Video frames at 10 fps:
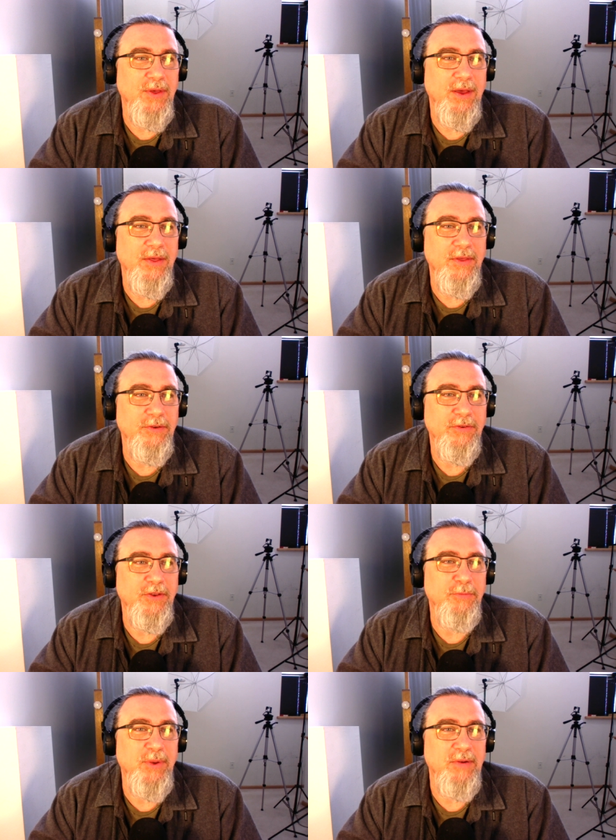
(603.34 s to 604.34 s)

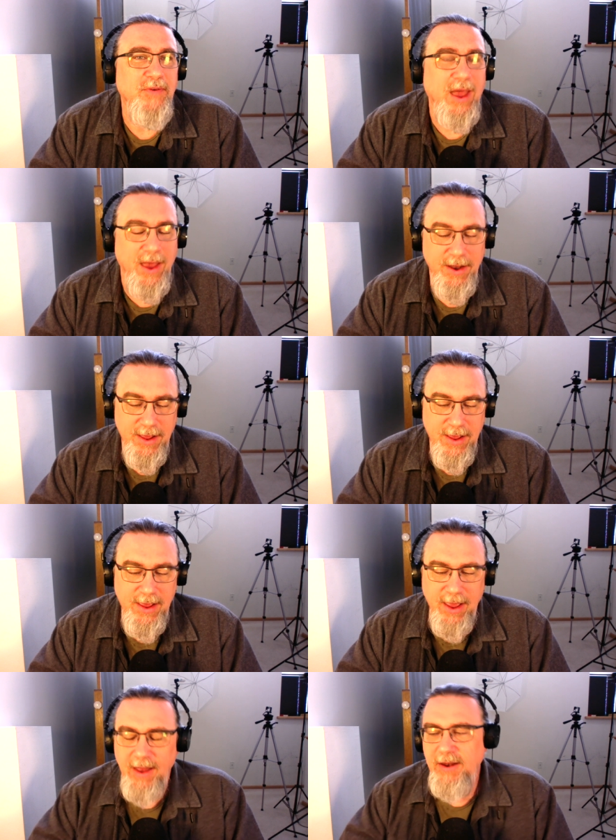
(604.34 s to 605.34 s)
this bit of God.
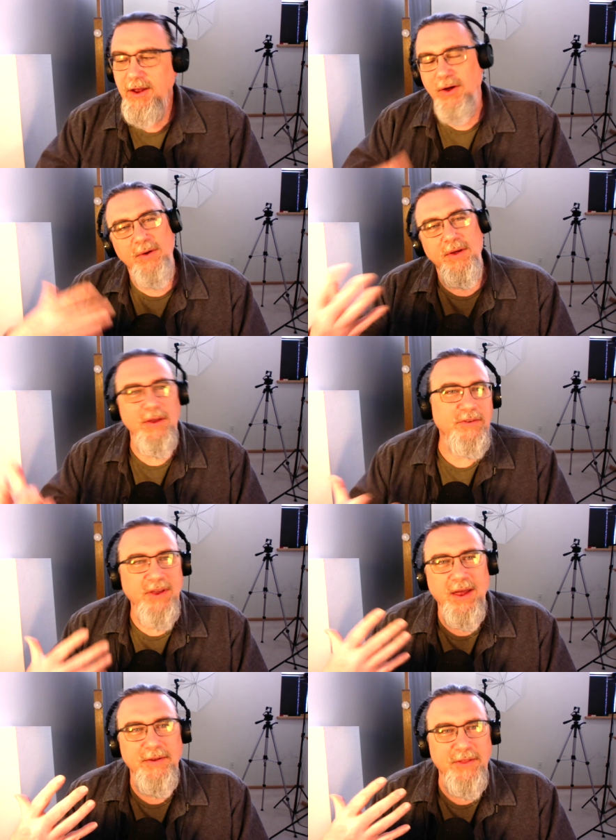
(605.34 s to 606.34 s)
And, you know, is
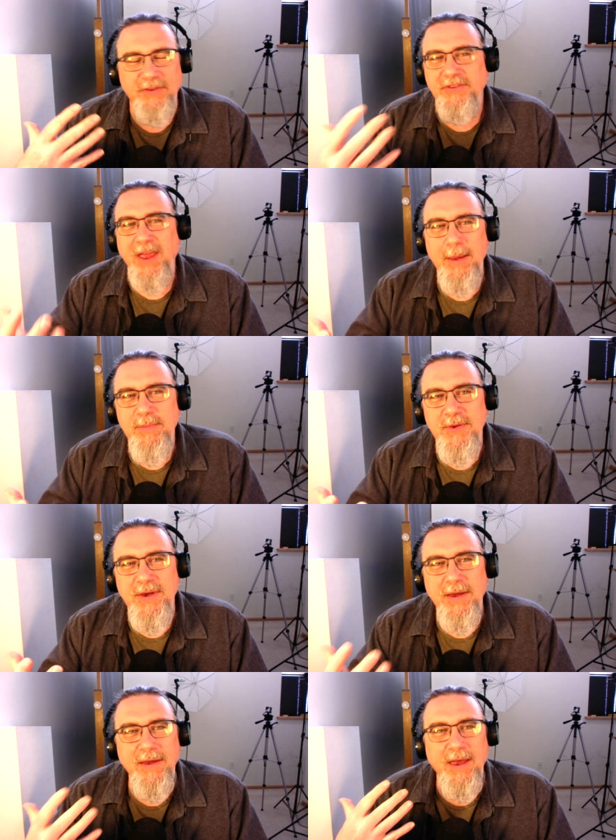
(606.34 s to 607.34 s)
that the same
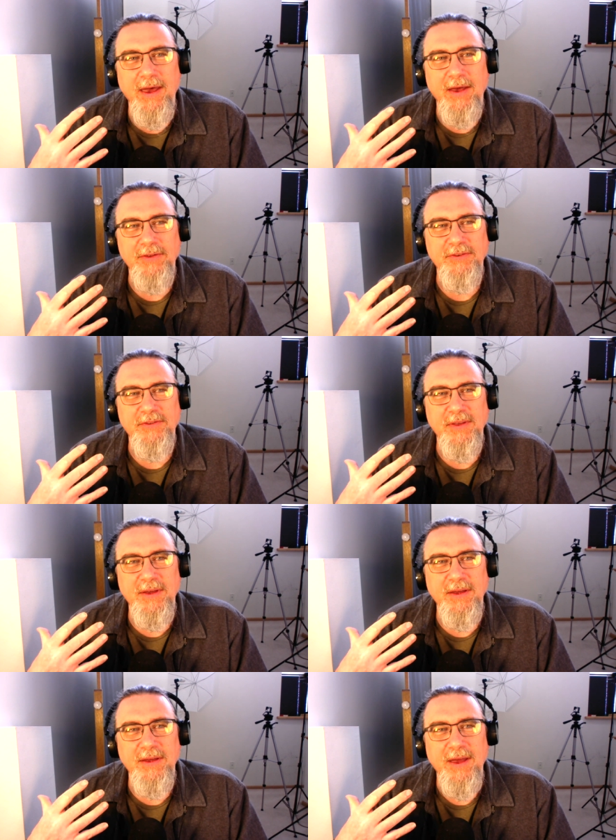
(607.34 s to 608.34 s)
thing as
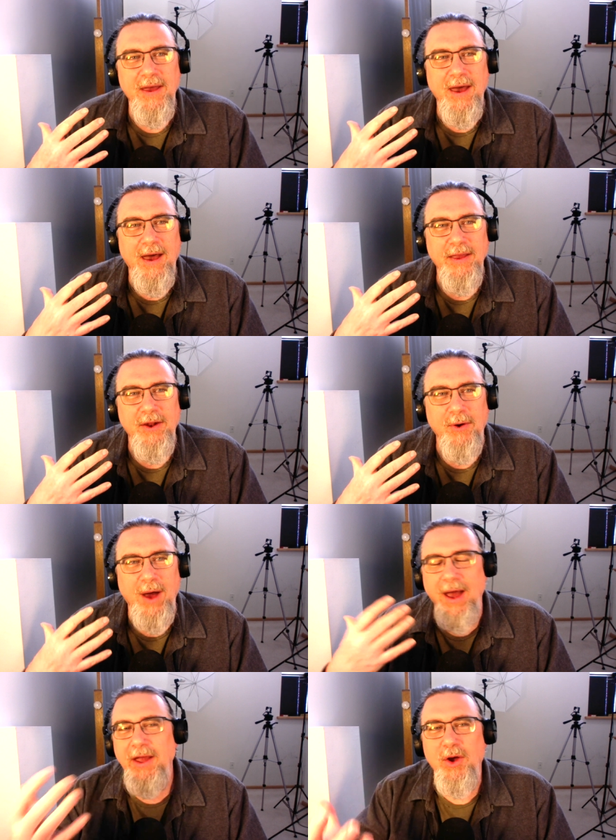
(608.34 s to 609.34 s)
the, you know,
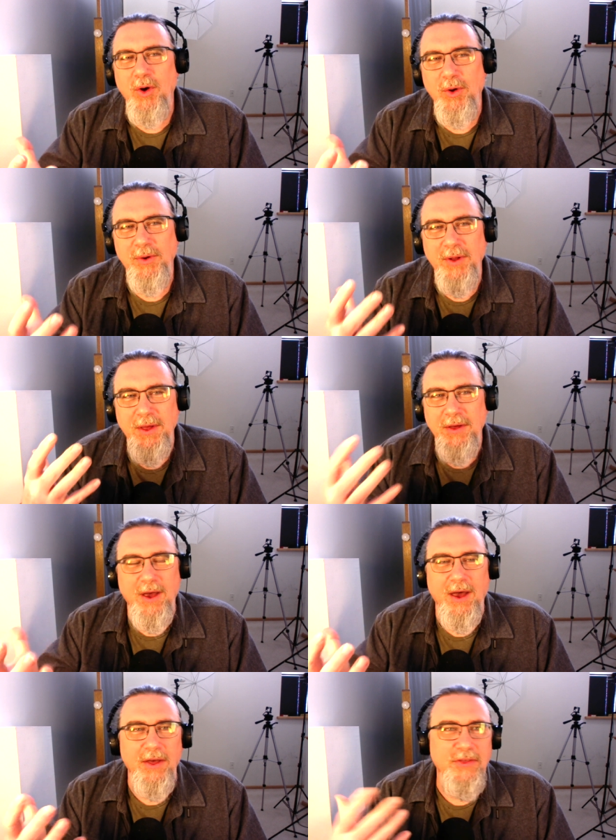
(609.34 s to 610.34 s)
icon
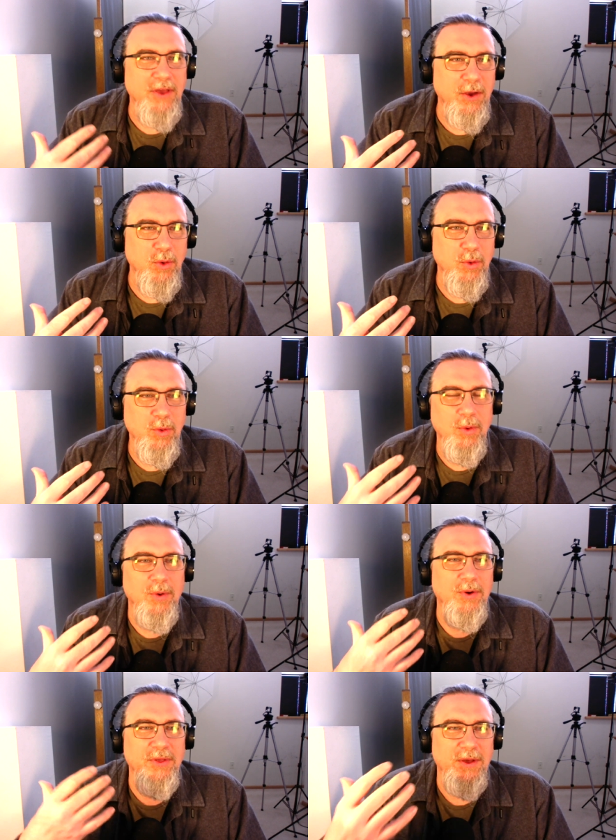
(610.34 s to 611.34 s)
Theou
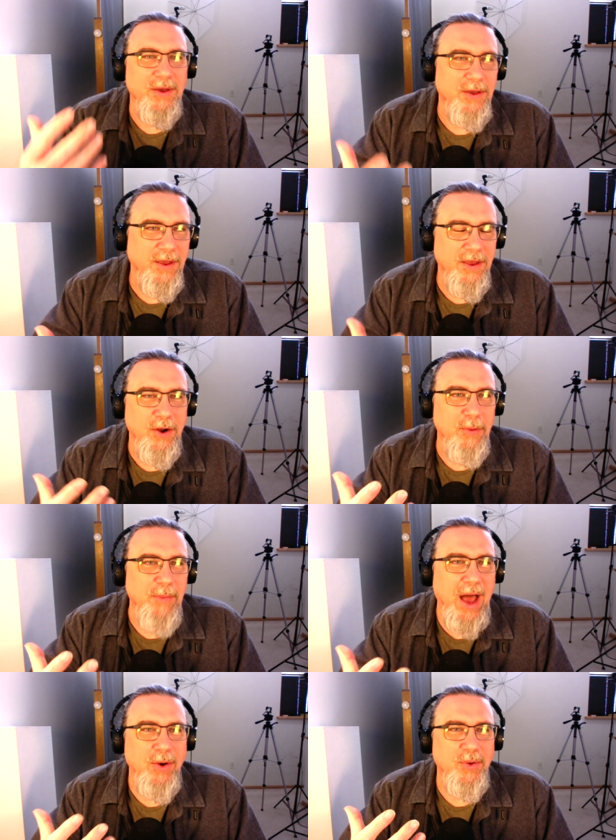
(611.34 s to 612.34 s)
or the, you know,
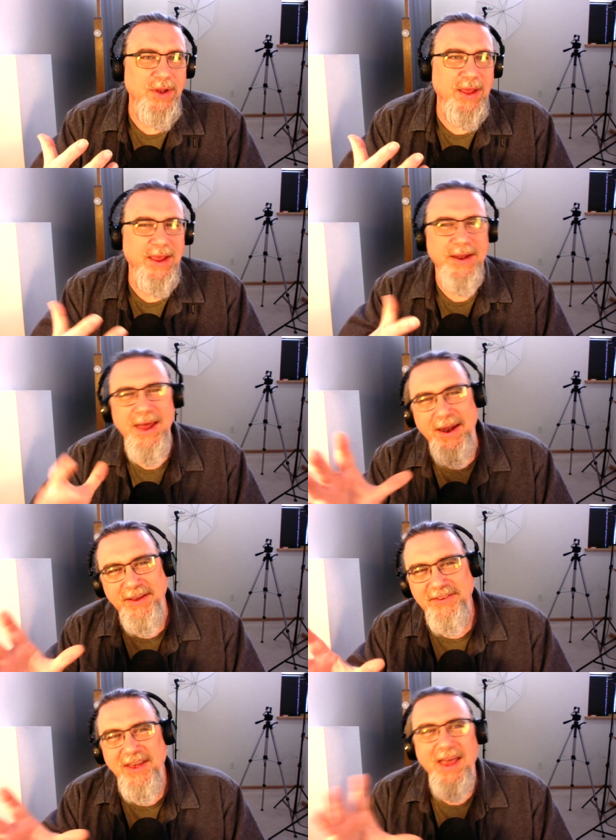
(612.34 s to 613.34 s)
imago dei? Not
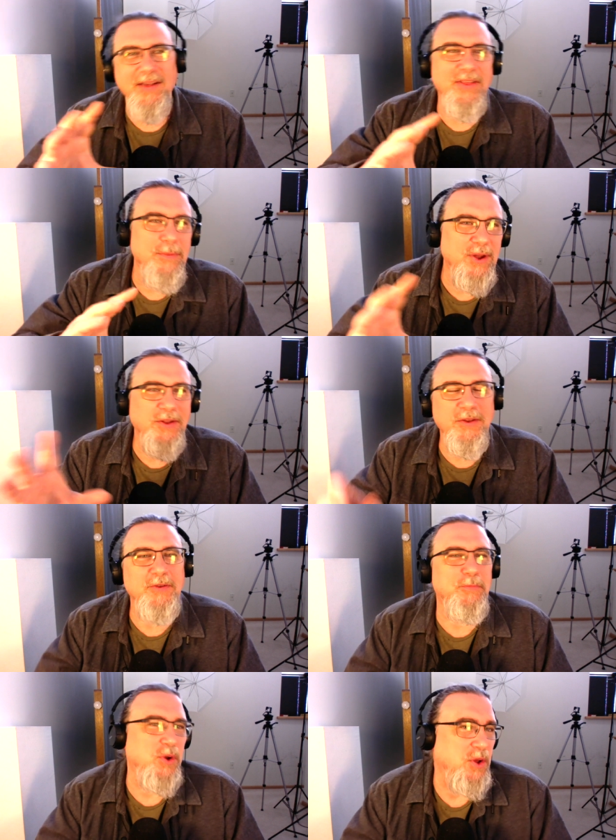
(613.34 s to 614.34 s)
exactly, but
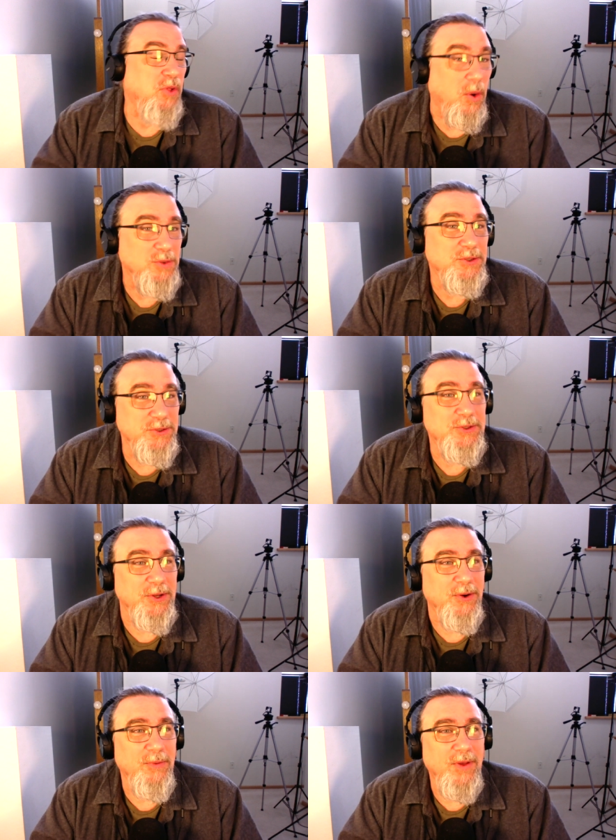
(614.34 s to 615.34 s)
it's pretty close,
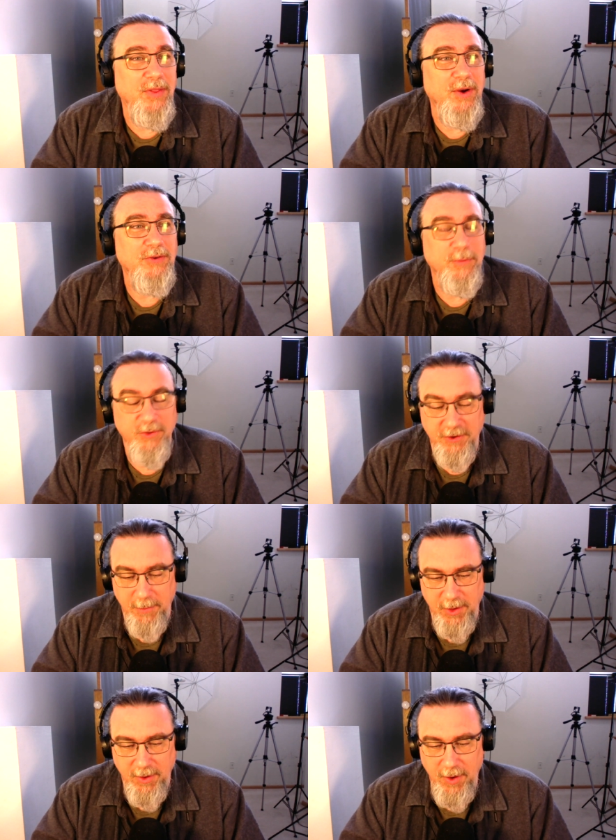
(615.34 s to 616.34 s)
you know, and there are some
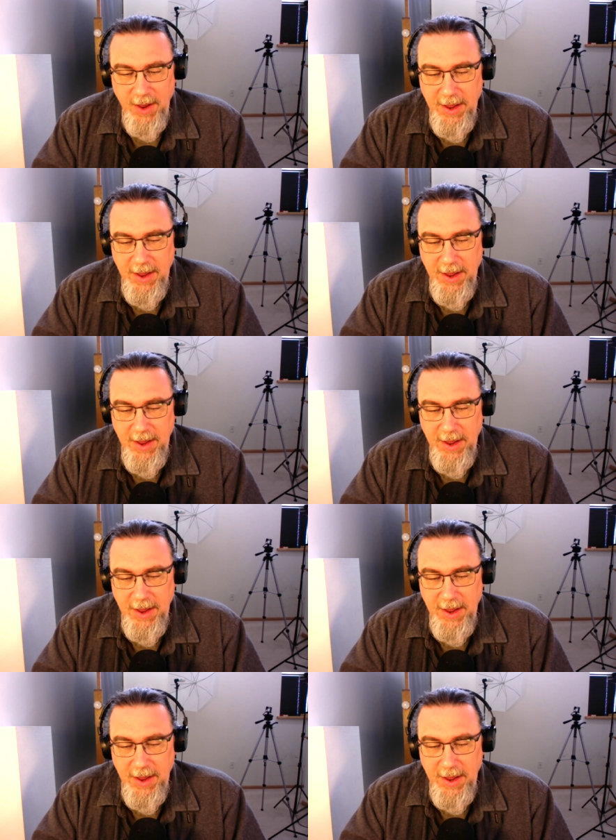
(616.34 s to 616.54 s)
similar